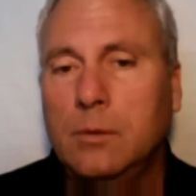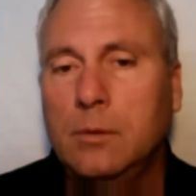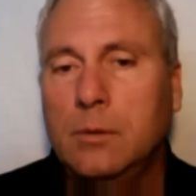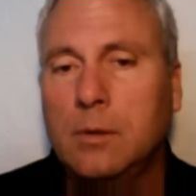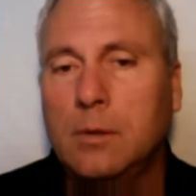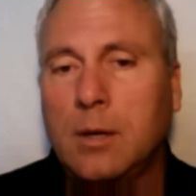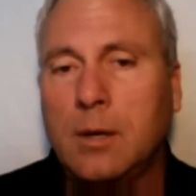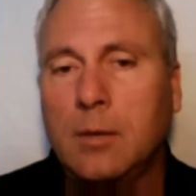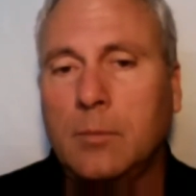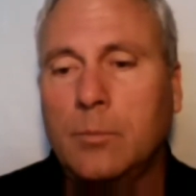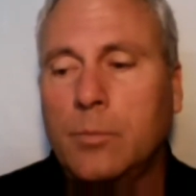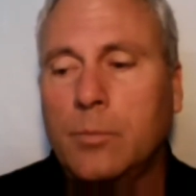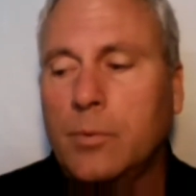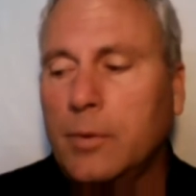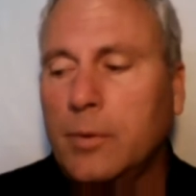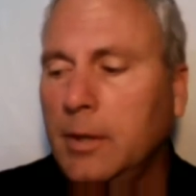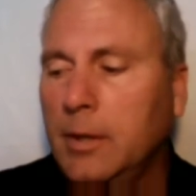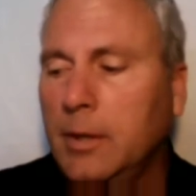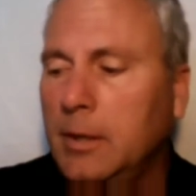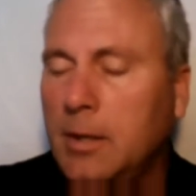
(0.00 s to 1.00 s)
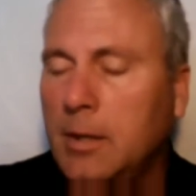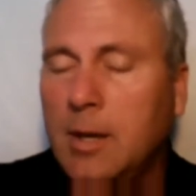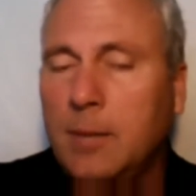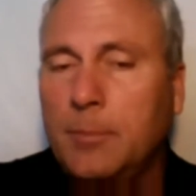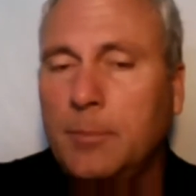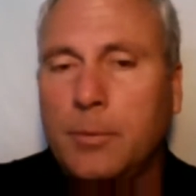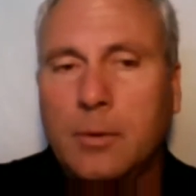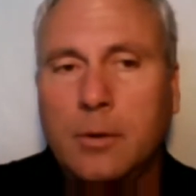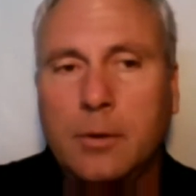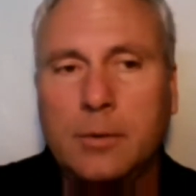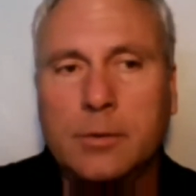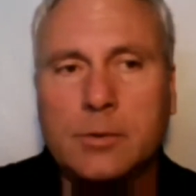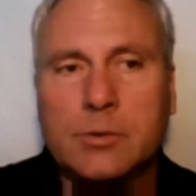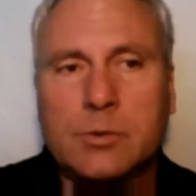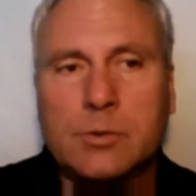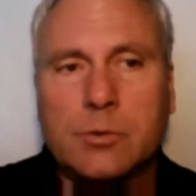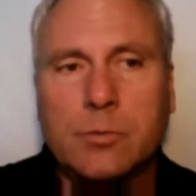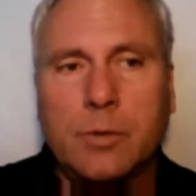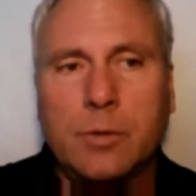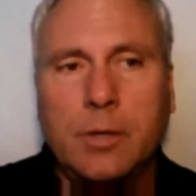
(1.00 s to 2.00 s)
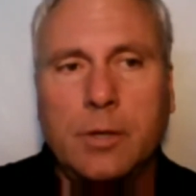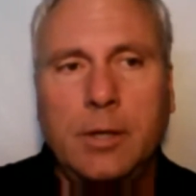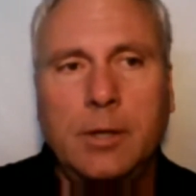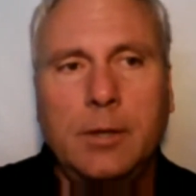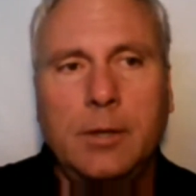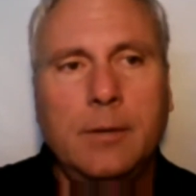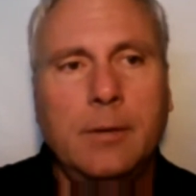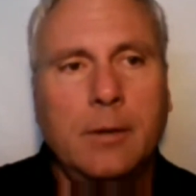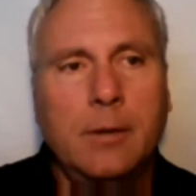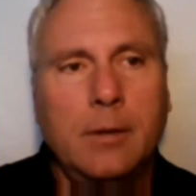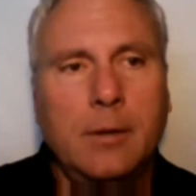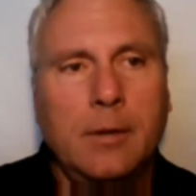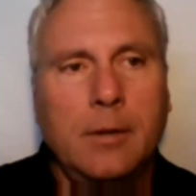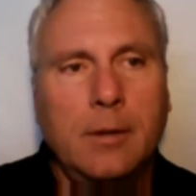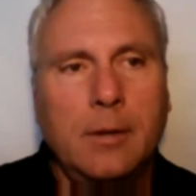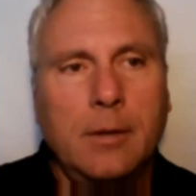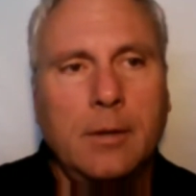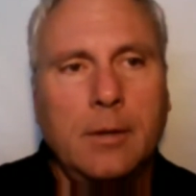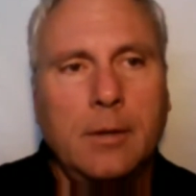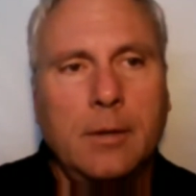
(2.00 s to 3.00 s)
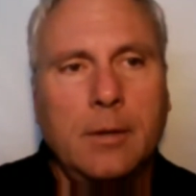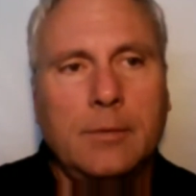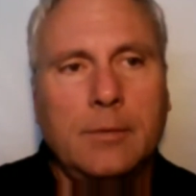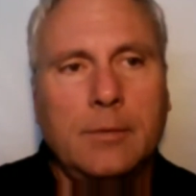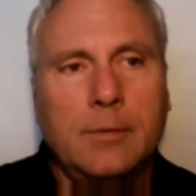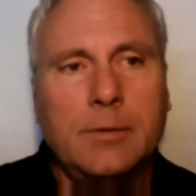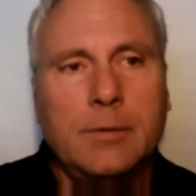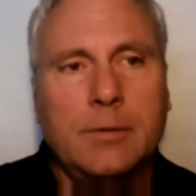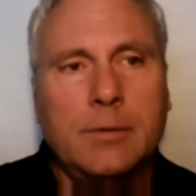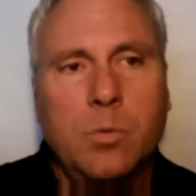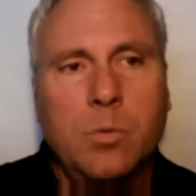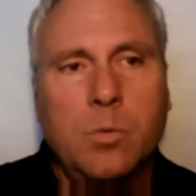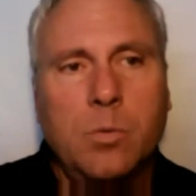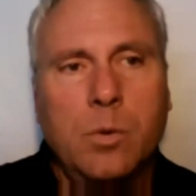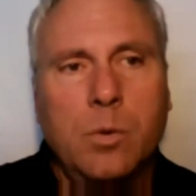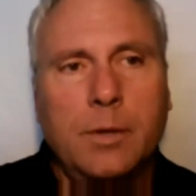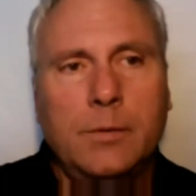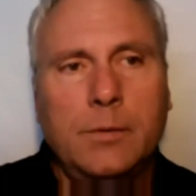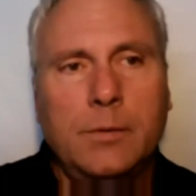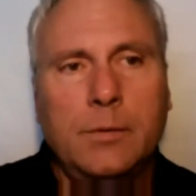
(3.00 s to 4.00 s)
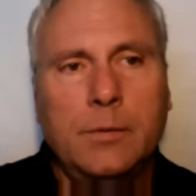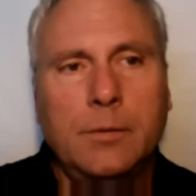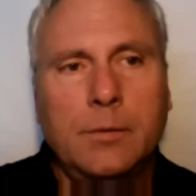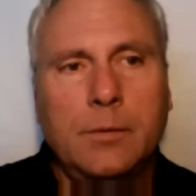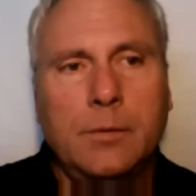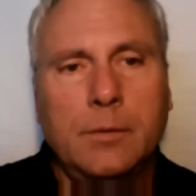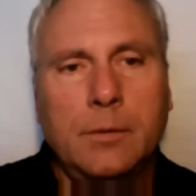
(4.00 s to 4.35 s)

I'll bring it up on the screen at this point,